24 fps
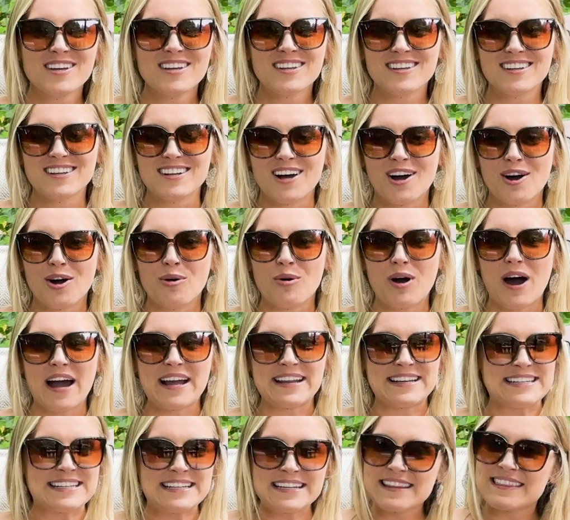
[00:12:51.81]
I
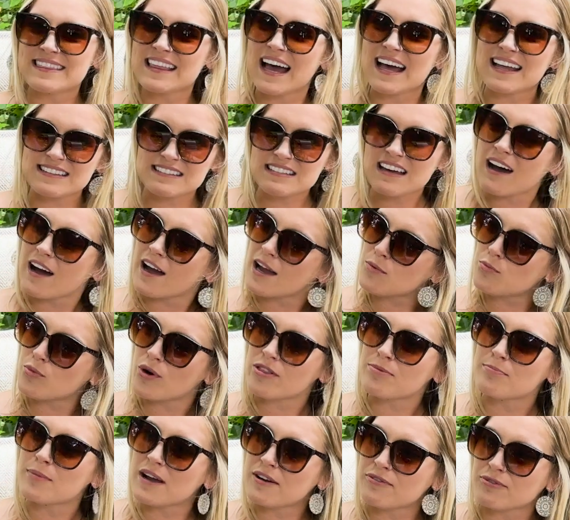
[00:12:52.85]
need that time
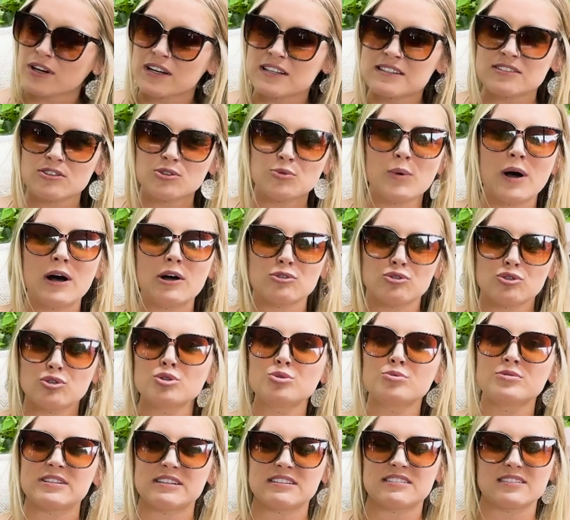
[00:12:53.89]
with my friends as well
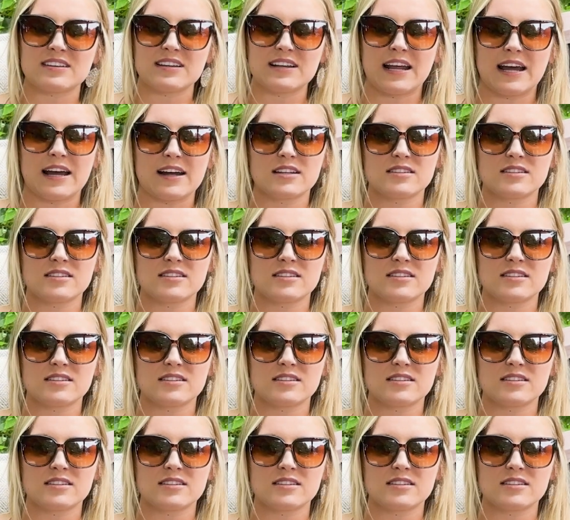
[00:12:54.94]
to disconnect.